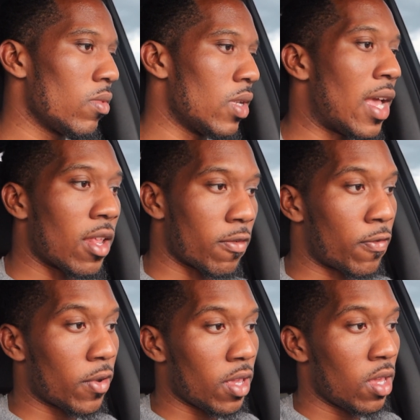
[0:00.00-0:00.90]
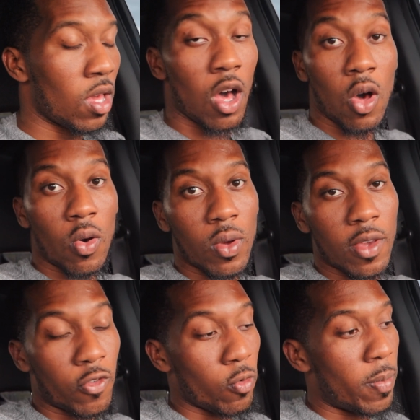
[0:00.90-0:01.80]
I get a free,
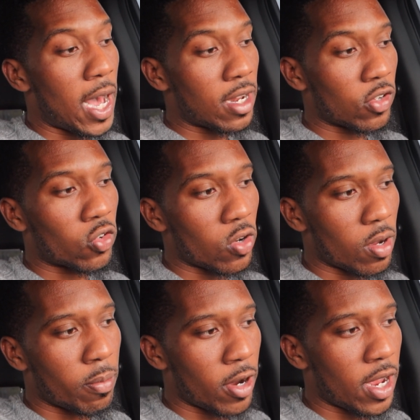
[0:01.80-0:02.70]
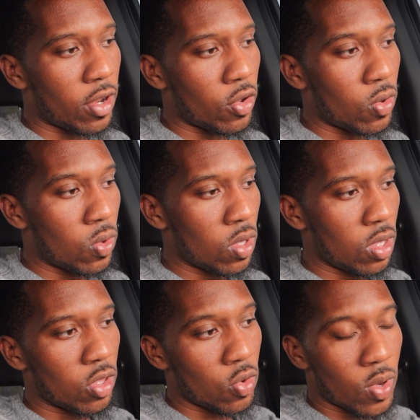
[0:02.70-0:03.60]
if you buy this truck brand new,
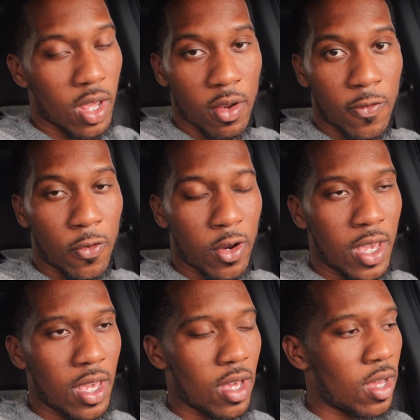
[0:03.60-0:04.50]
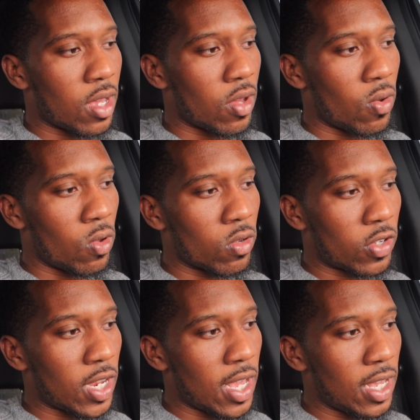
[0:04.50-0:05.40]
you get a free oil
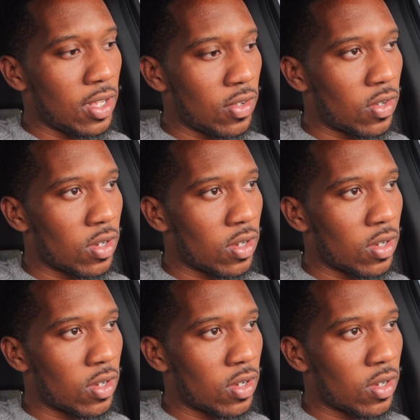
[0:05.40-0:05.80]
change.